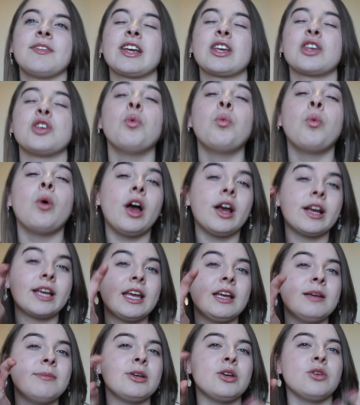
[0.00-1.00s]
like you're
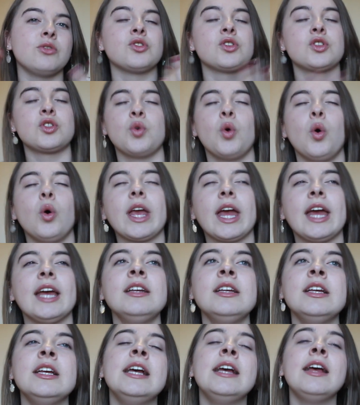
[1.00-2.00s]
working, but you're just
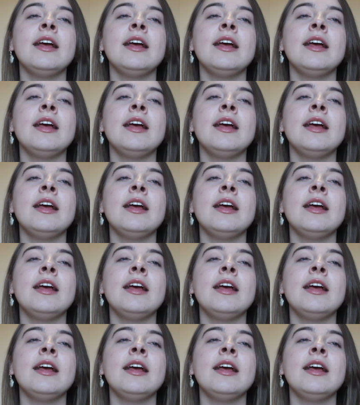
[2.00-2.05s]
talking.